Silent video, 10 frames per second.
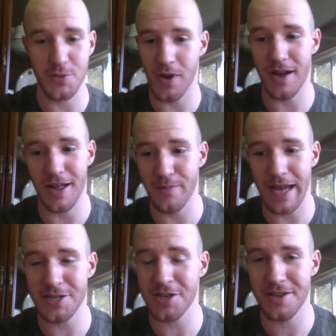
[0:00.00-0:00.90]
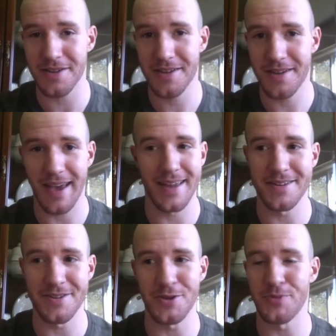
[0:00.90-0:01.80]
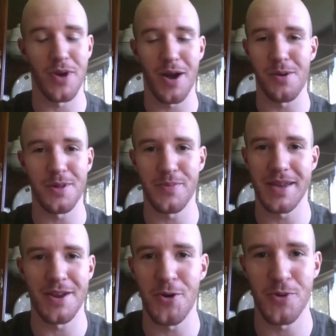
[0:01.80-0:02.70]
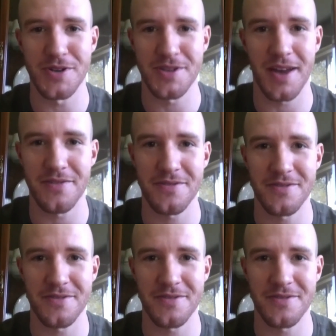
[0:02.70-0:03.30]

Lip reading: as well call it magic, and you'd probably be no worse off.